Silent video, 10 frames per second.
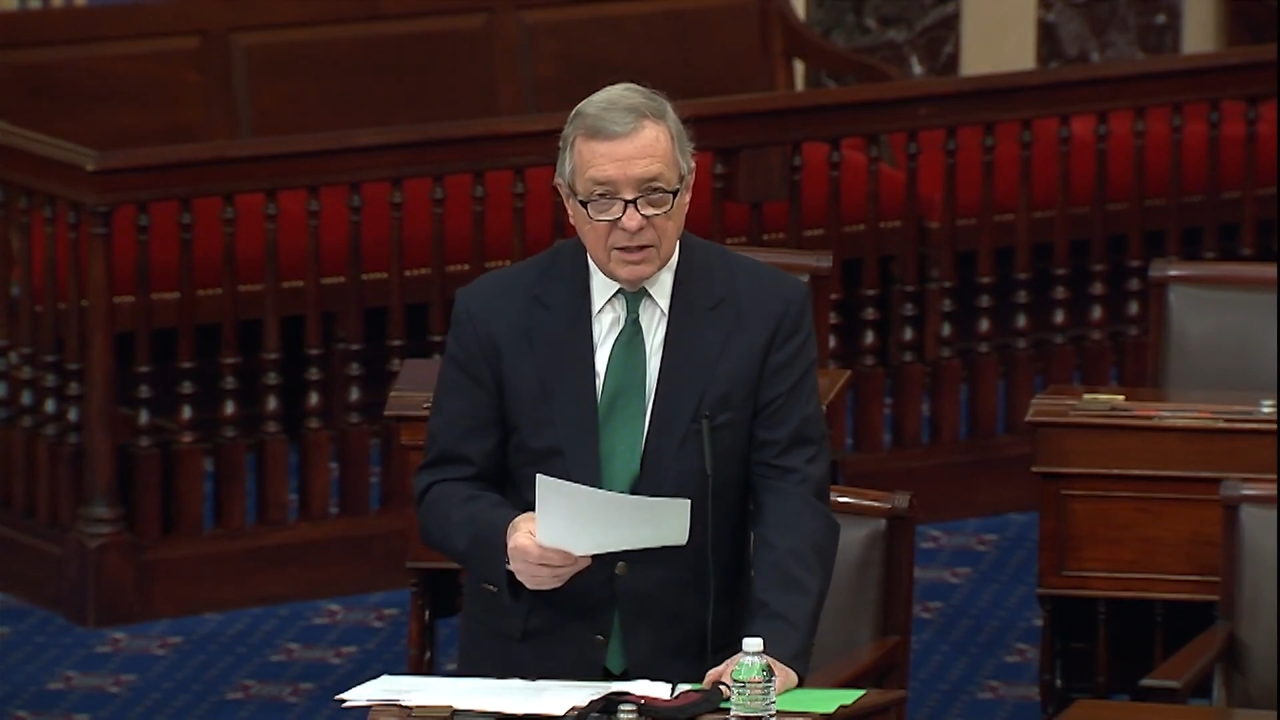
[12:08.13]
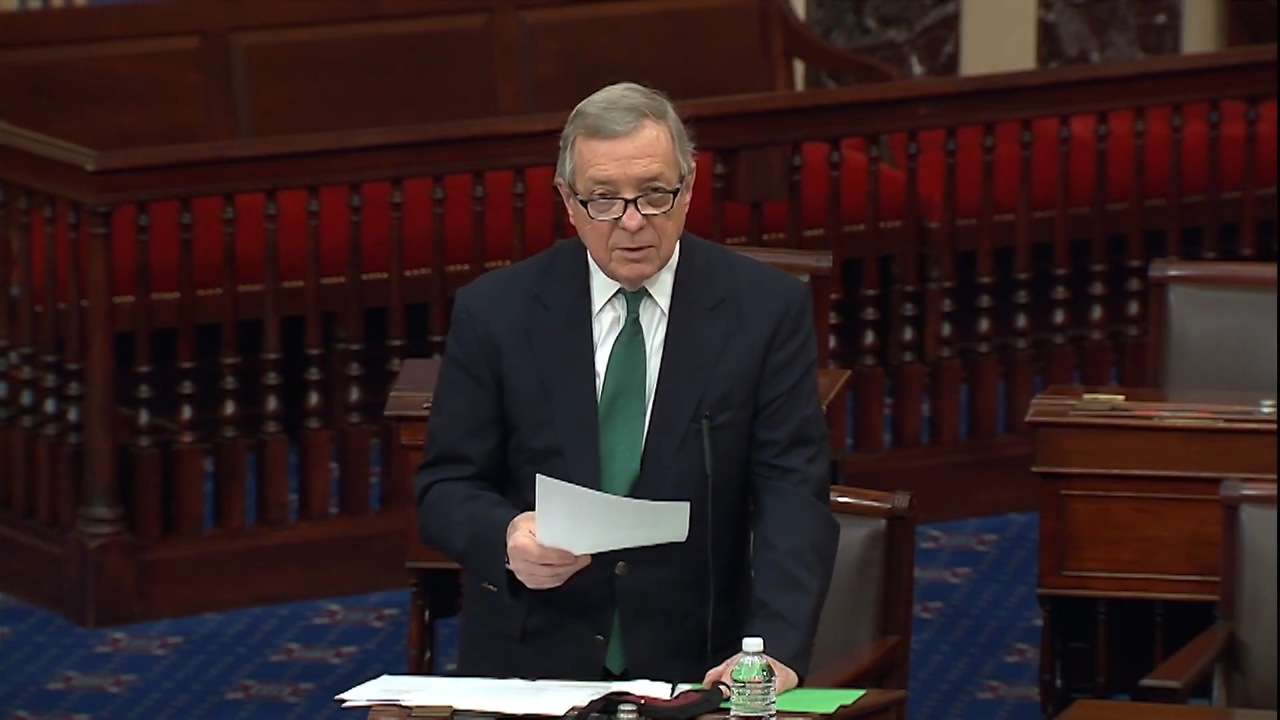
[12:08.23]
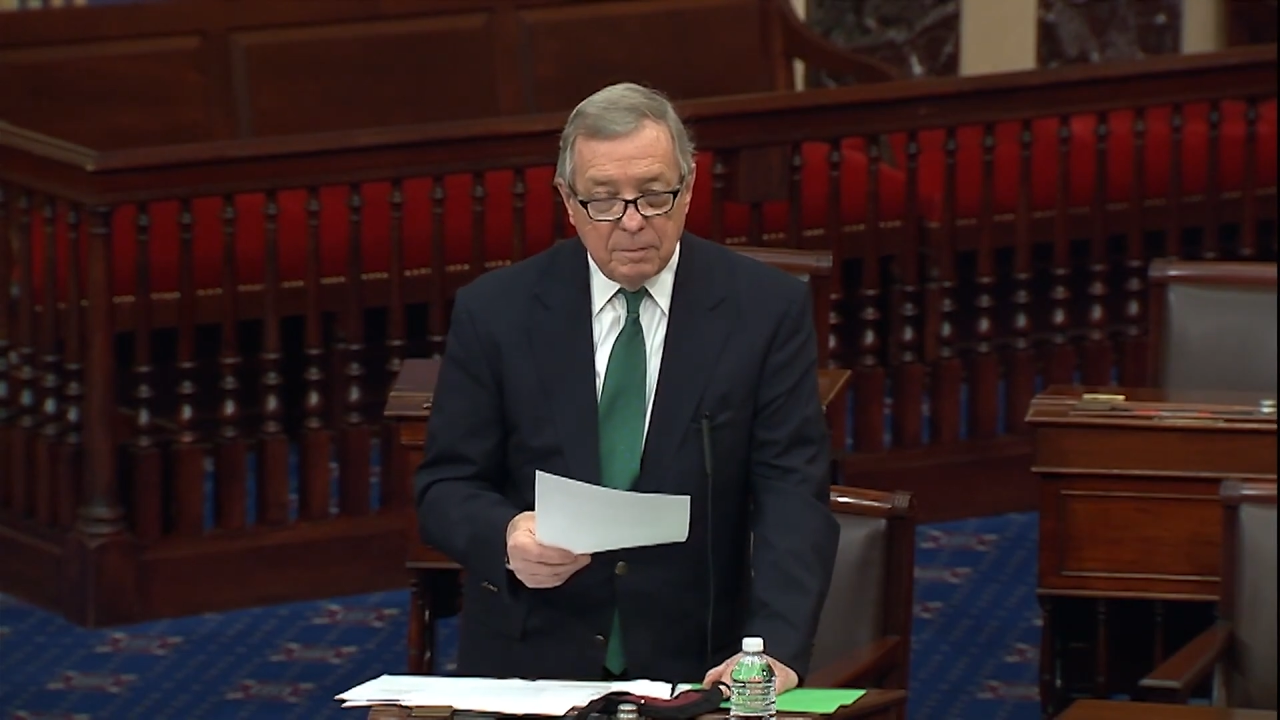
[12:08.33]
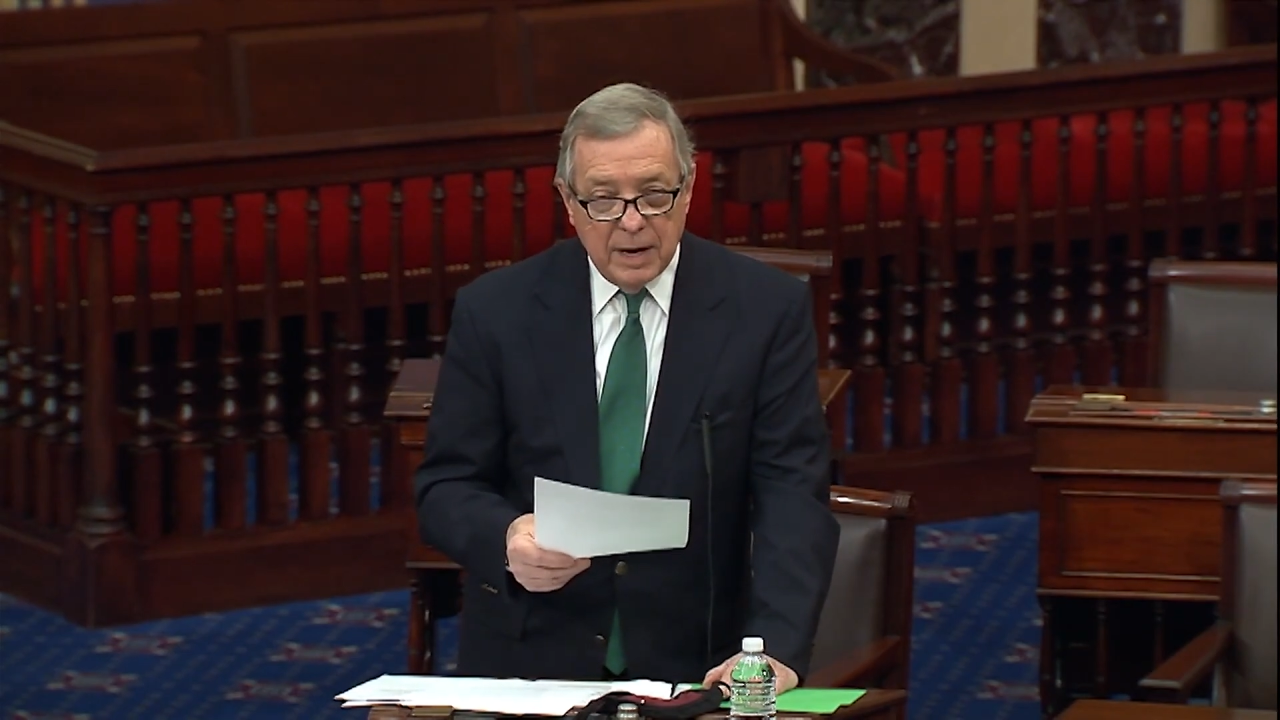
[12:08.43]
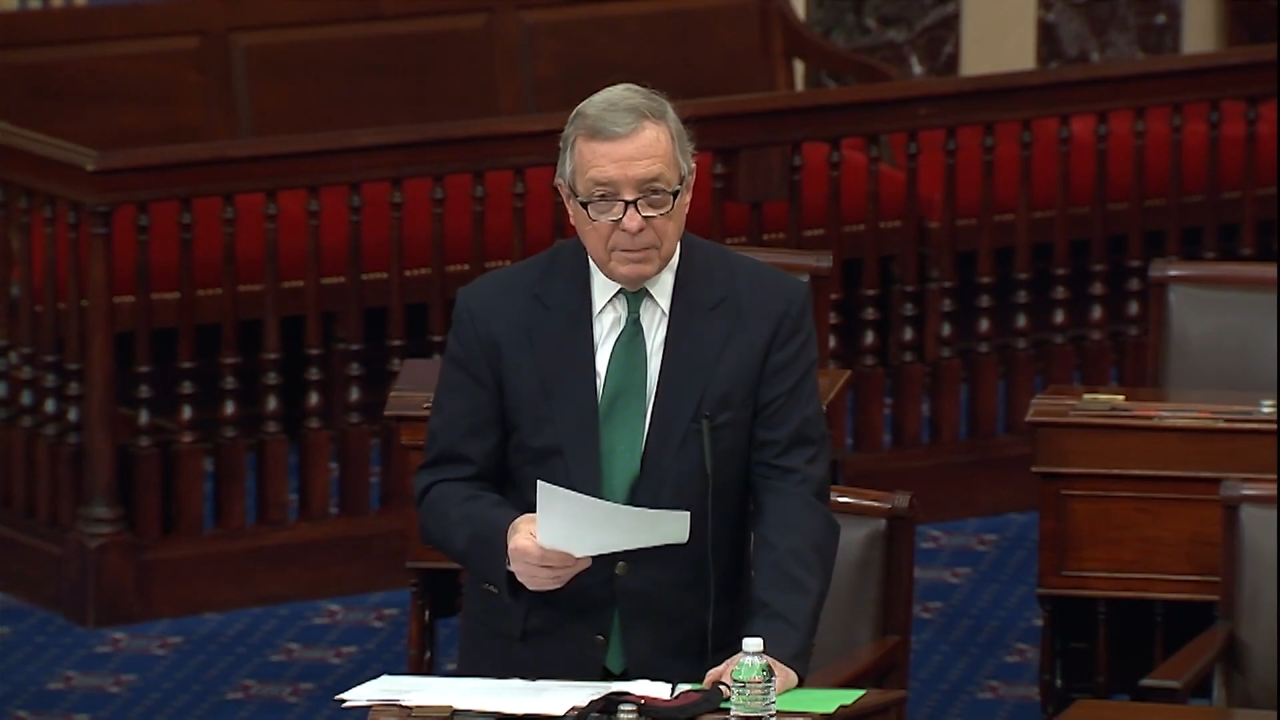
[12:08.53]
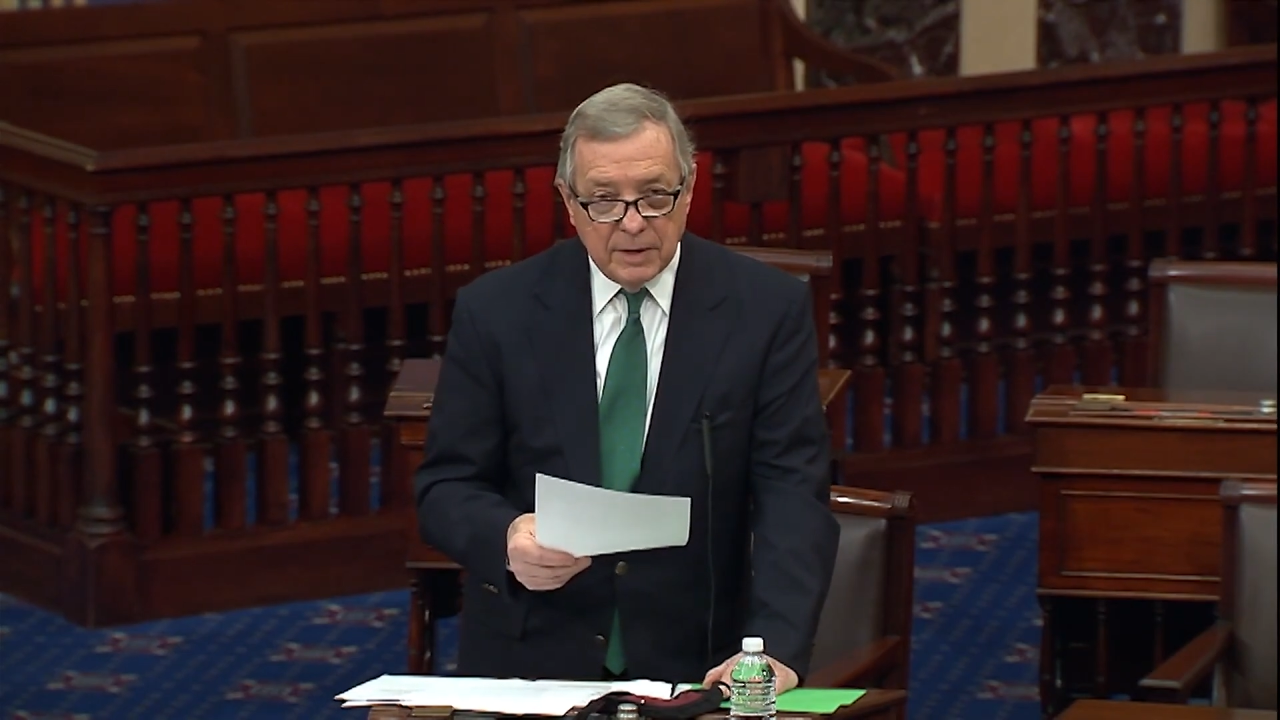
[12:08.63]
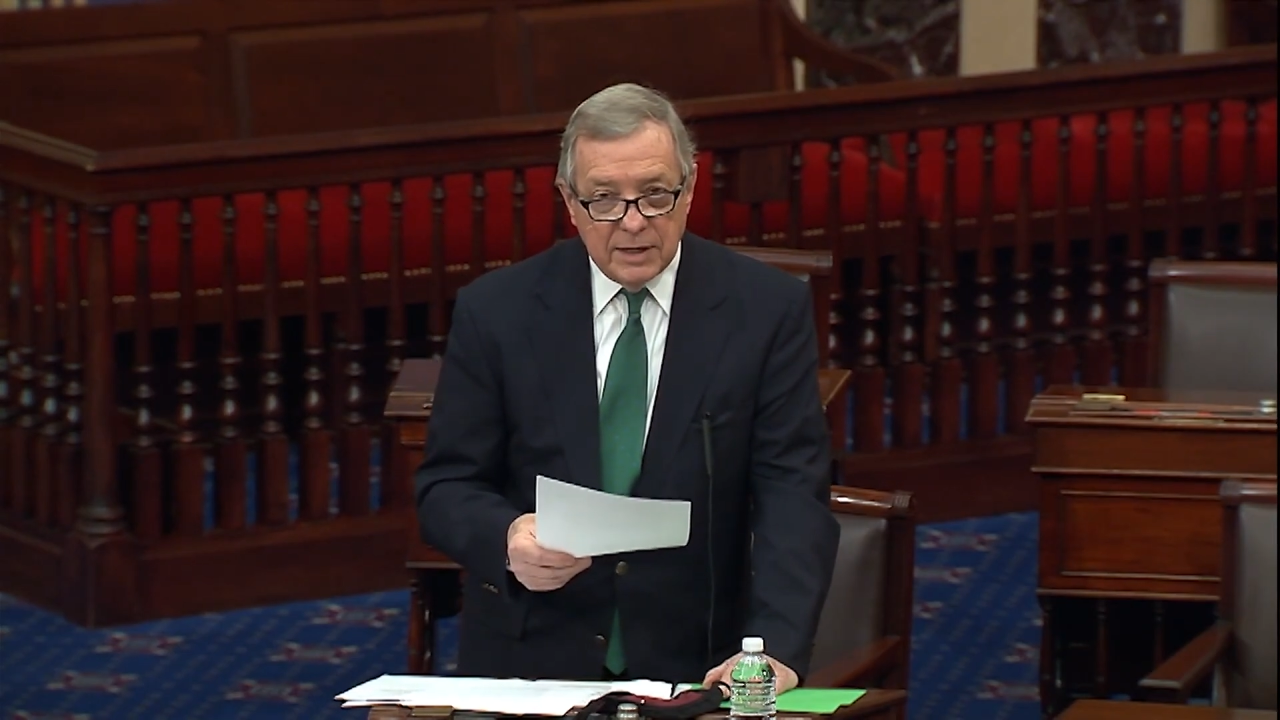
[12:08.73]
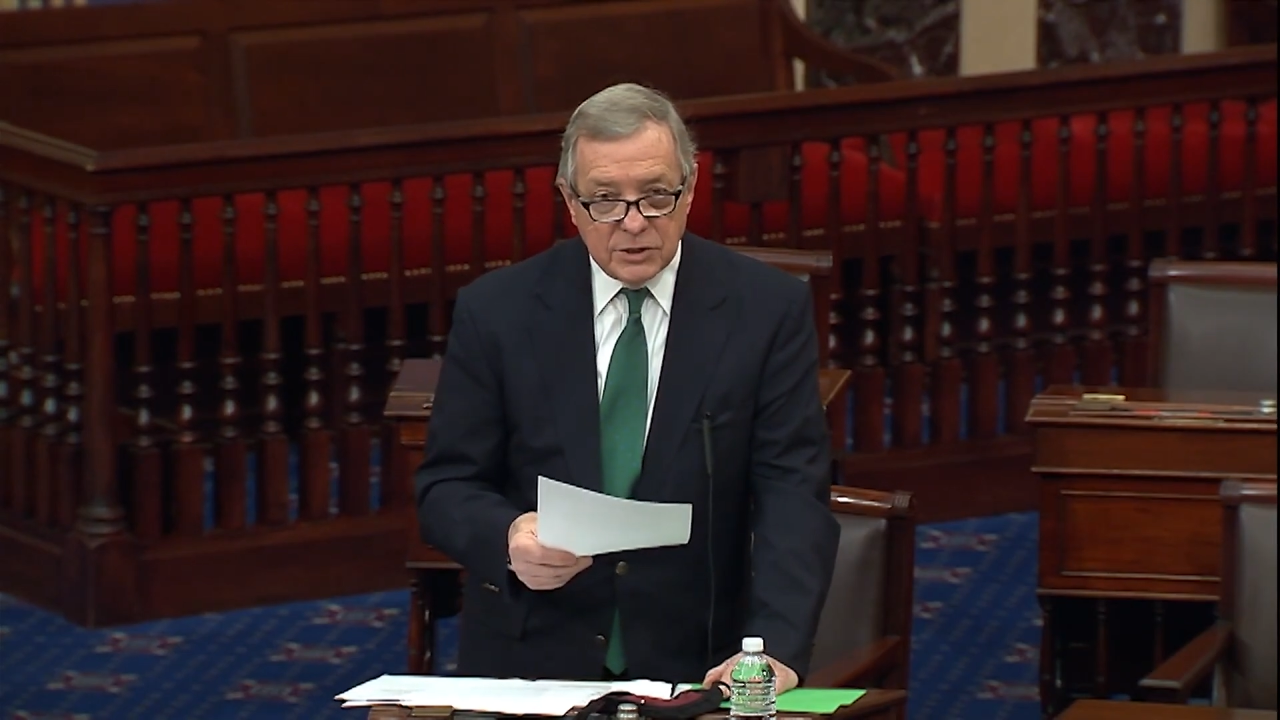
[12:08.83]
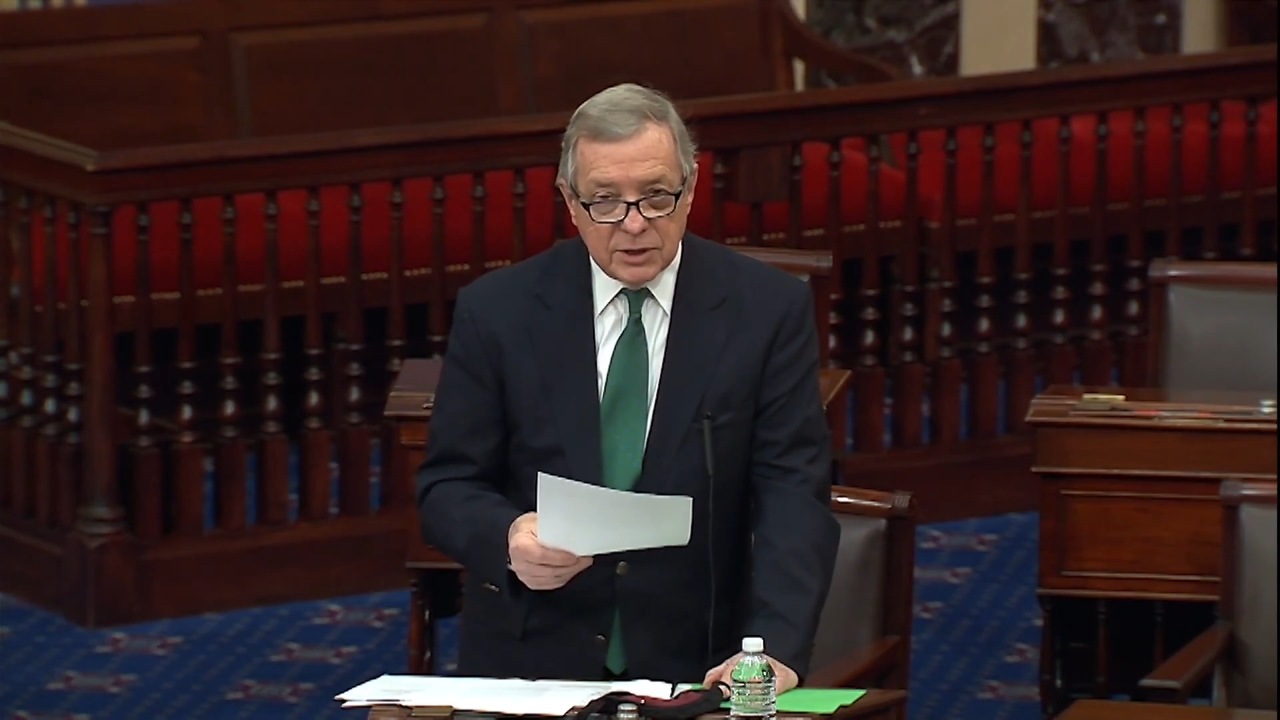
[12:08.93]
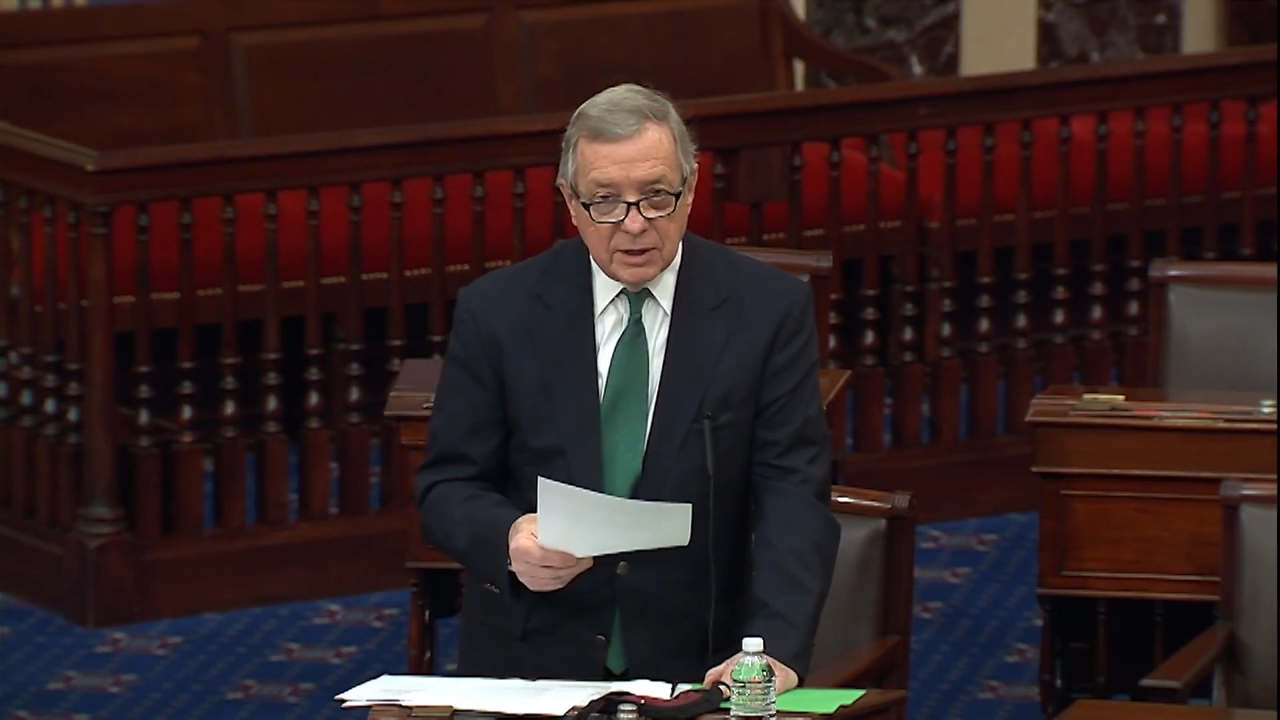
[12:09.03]
their
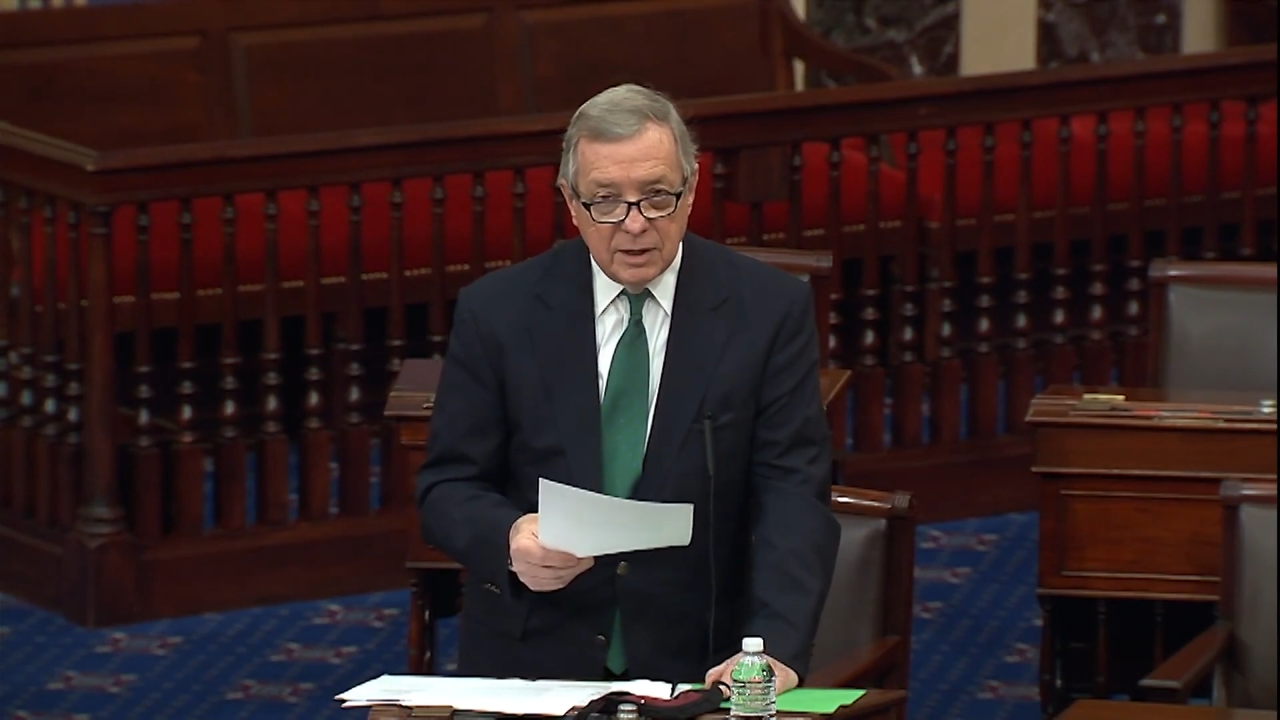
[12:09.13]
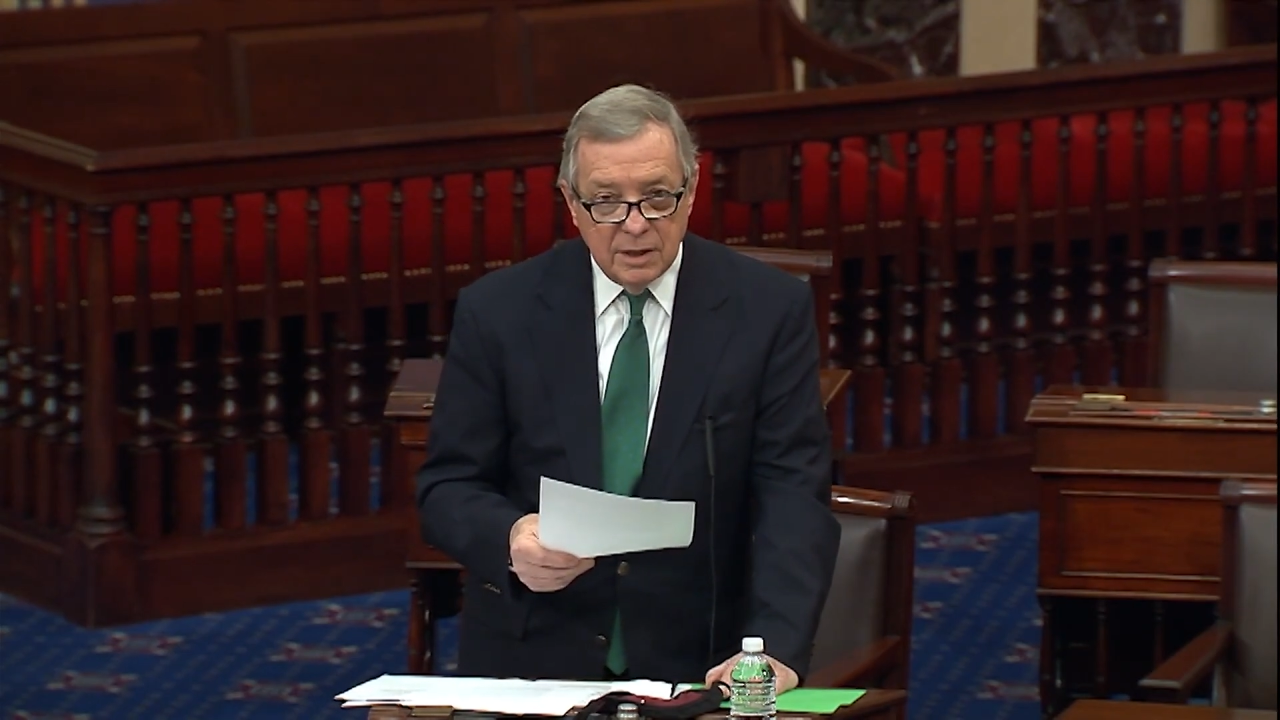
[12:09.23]
population.